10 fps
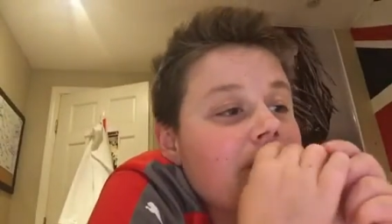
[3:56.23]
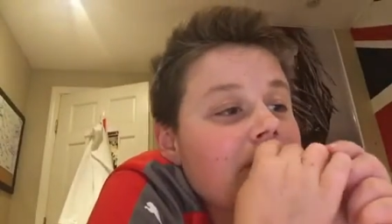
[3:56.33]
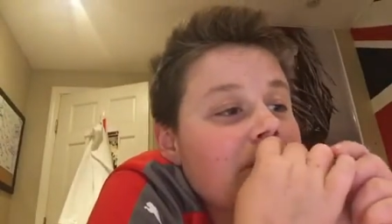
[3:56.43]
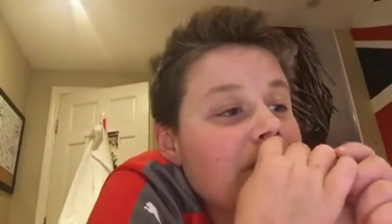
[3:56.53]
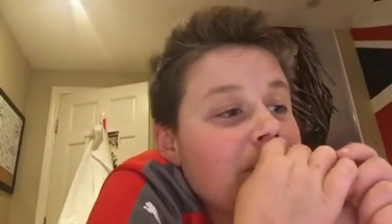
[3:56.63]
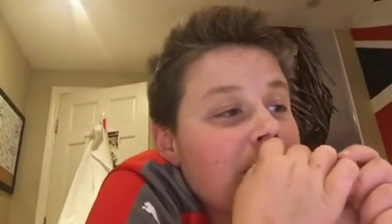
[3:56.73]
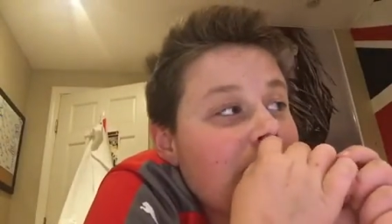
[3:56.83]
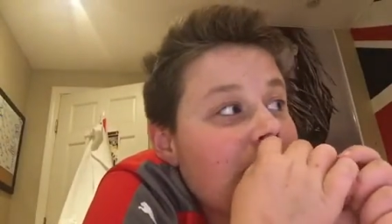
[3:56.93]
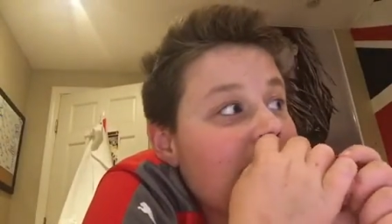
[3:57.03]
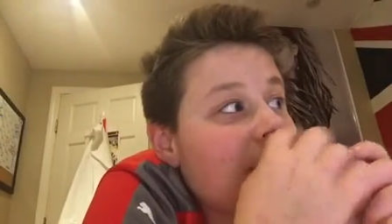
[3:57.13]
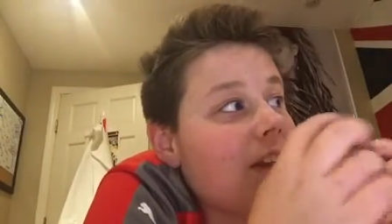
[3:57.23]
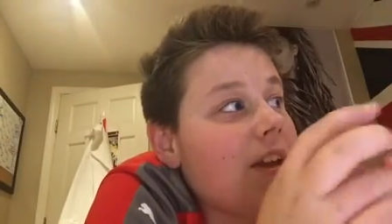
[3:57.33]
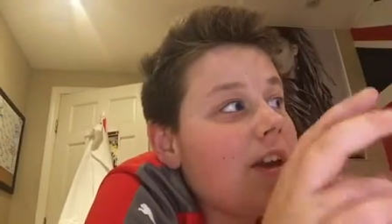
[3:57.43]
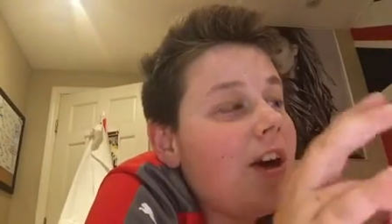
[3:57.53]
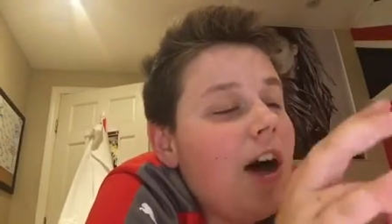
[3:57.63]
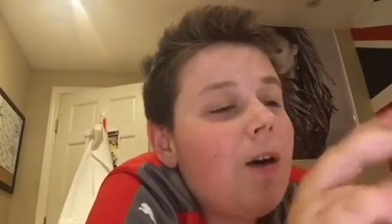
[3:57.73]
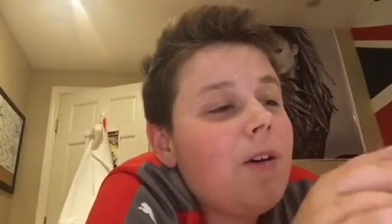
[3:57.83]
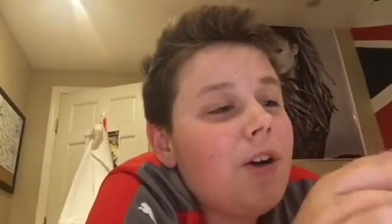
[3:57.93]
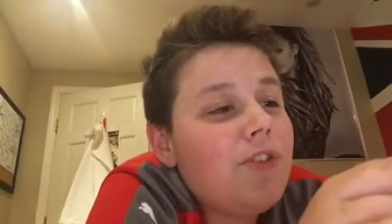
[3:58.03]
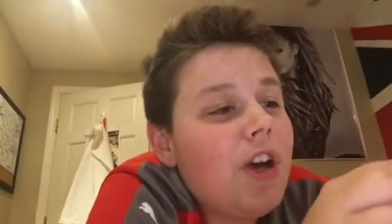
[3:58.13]
mm. I'll
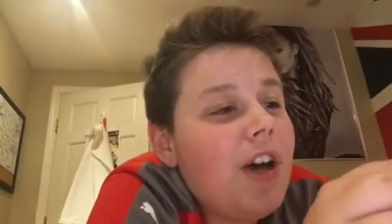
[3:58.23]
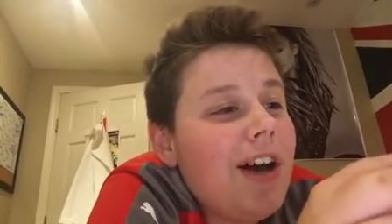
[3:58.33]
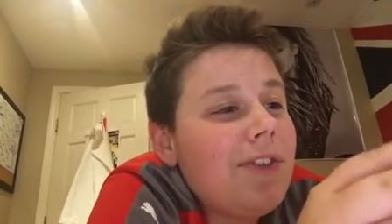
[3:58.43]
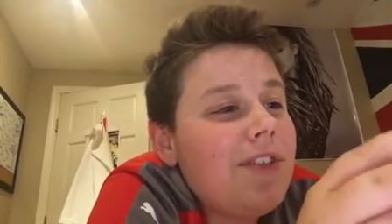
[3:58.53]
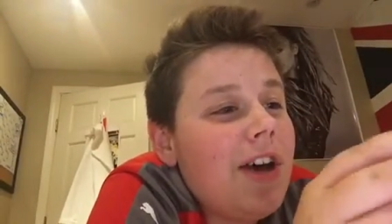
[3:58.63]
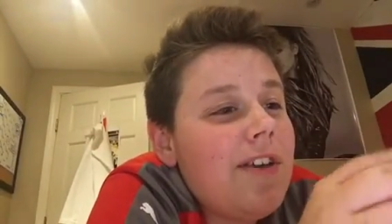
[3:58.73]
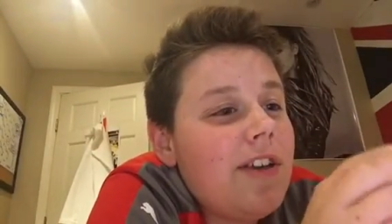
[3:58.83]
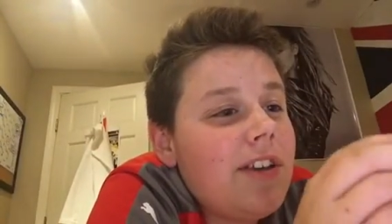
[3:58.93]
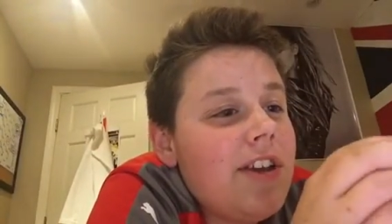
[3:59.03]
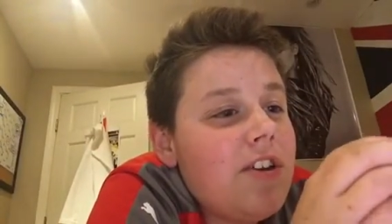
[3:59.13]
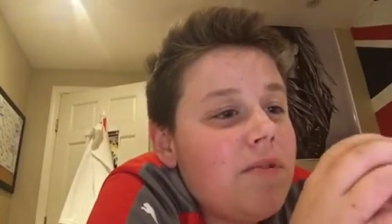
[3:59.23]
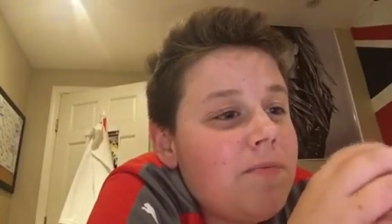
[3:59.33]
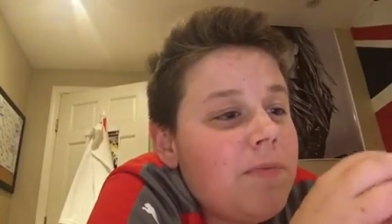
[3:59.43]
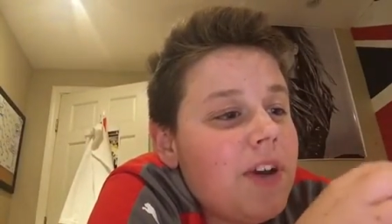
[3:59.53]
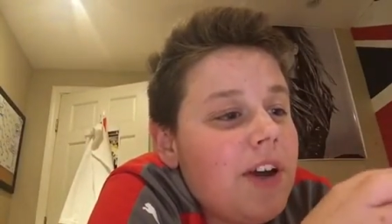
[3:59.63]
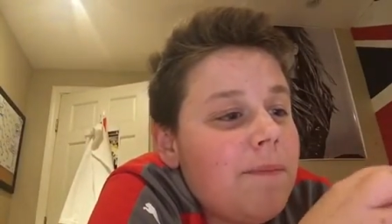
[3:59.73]
I'll, t- I'll tell you later. But